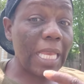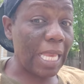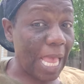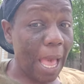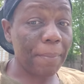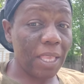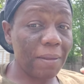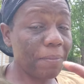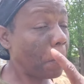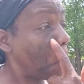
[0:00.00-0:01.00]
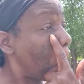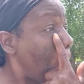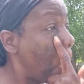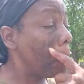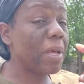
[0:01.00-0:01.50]
It got me.
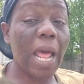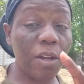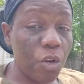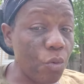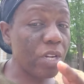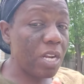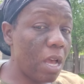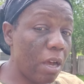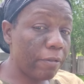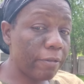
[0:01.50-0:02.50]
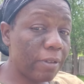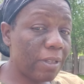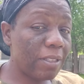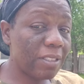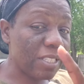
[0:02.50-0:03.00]
But I knew enough
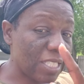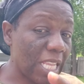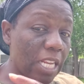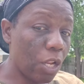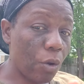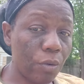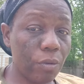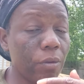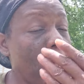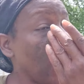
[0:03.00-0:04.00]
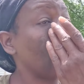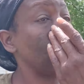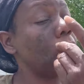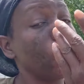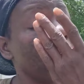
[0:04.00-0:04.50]
to say, no, I
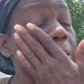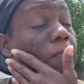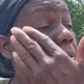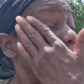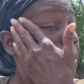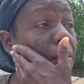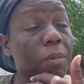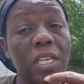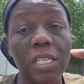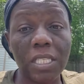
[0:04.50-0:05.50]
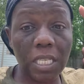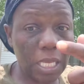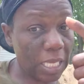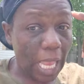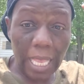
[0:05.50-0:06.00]
can't do this. Because
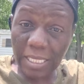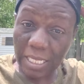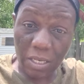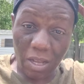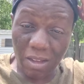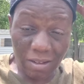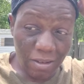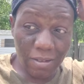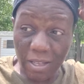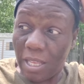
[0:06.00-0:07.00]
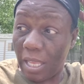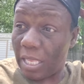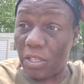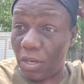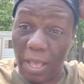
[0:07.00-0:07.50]
it, I said, nah,
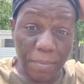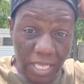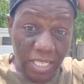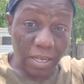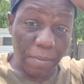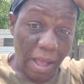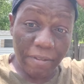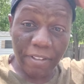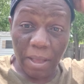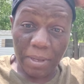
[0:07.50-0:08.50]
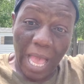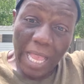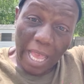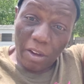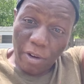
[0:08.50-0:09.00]
you're not messing up my family. I
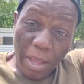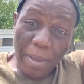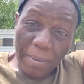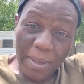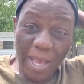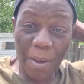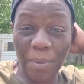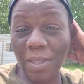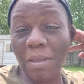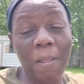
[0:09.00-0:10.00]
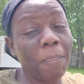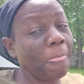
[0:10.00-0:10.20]
got grandbaby coming.